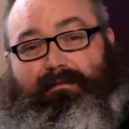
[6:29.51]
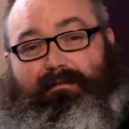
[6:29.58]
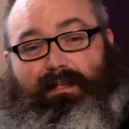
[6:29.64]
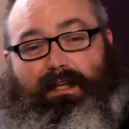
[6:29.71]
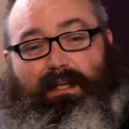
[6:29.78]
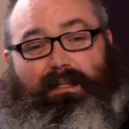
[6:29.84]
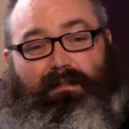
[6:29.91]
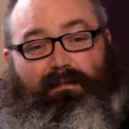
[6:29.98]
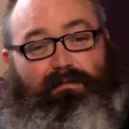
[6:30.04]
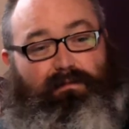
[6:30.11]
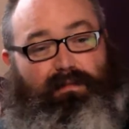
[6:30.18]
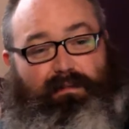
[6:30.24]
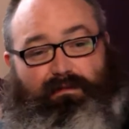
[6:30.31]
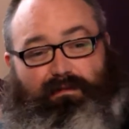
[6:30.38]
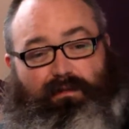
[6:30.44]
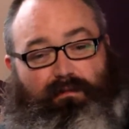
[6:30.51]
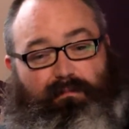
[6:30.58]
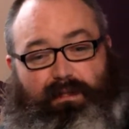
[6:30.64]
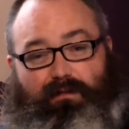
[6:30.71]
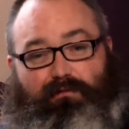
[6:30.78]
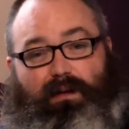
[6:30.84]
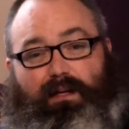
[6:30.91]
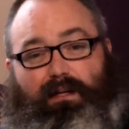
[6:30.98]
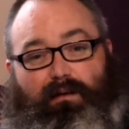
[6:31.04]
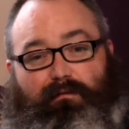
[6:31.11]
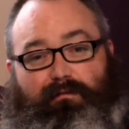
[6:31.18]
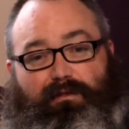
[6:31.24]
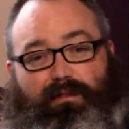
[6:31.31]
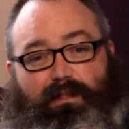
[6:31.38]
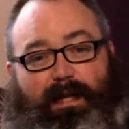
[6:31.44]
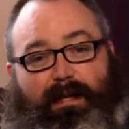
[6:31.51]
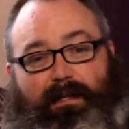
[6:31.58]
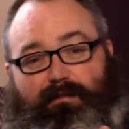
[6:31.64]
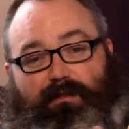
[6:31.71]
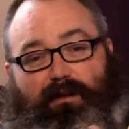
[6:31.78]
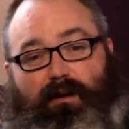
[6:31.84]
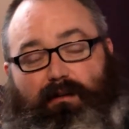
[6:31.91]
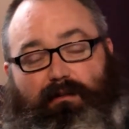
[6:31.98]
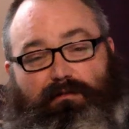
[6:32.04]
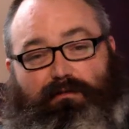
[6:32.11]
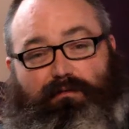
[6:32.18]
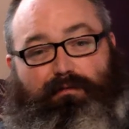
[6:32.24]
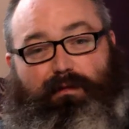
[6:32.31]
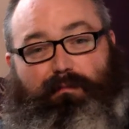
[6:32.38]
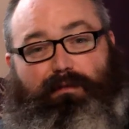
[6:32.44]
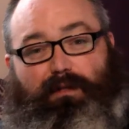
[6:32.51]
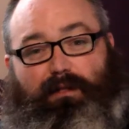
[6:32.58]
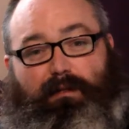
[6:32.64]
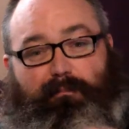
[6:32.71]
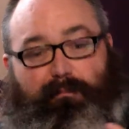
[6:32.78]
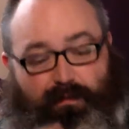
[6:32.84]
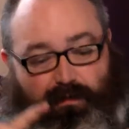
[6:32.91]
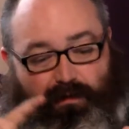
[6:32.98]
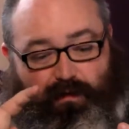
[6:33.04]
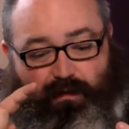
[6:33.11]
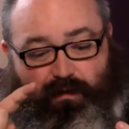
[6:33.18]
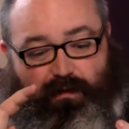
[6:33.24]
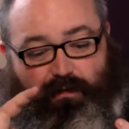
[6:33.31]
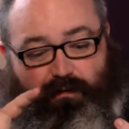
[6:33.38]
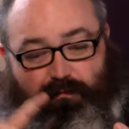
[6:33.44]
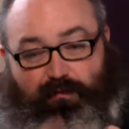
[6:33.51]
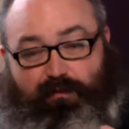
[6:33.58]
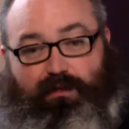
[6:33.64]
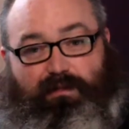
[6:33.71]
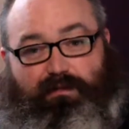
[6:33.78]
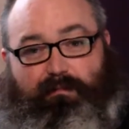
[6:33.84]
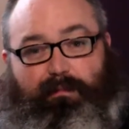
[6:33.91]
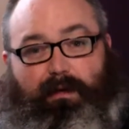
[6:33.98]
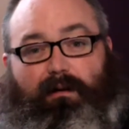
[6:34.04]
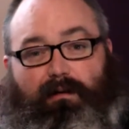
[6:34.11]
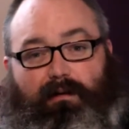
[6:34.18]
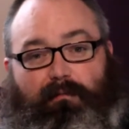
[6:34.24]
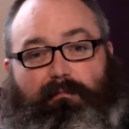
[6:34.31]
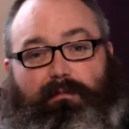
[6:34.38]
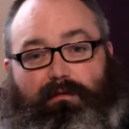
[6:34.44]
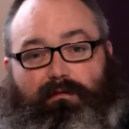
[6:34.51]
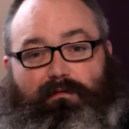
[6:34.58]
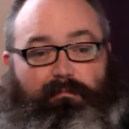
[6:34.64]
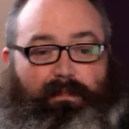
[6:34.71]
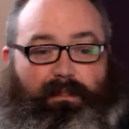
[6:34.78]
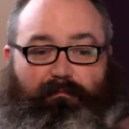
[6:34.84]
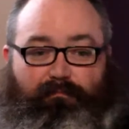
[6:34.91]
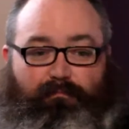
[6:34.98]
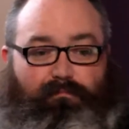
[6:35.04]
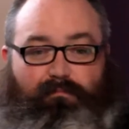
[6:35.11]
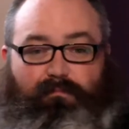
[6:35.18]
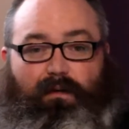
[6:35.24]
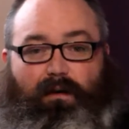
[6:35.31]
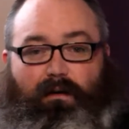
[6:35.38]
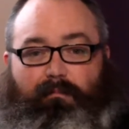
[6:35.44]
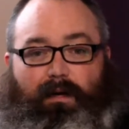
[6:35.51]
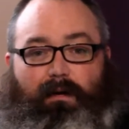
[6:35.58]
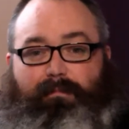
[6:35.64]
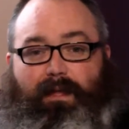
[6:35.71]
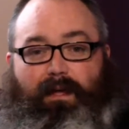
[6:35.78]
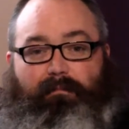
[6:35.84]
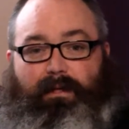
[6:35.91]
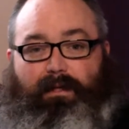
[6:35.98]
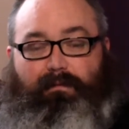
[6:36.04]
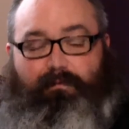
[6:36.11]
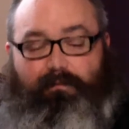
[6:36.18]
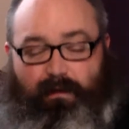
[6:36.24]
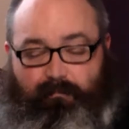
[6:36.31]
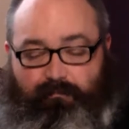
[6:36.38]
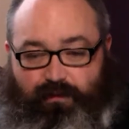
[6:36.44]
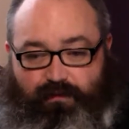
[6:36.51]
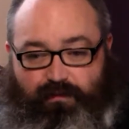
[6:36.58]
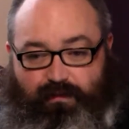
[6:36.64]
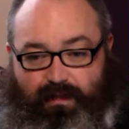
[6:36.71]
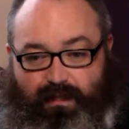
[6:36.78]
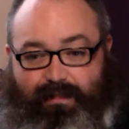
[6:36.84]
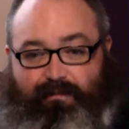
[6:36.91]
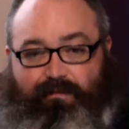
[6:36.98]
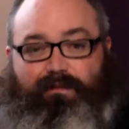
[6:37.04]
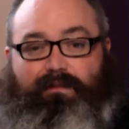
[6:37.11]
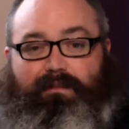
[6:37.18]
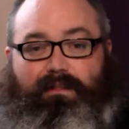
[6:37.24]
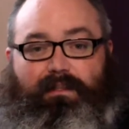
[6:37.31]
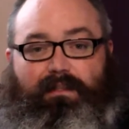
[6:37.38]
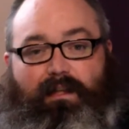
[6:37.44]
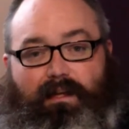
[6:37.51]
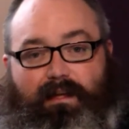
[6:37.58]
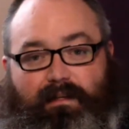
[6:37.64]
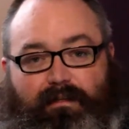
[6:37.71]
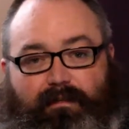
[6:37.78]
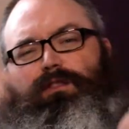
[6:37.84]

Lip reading: And that's going to be great. Obviously, Alex Garland's already brilliant, but with Jessie Buckley on board, I mean, I'm there, mate. I'm just instantly there.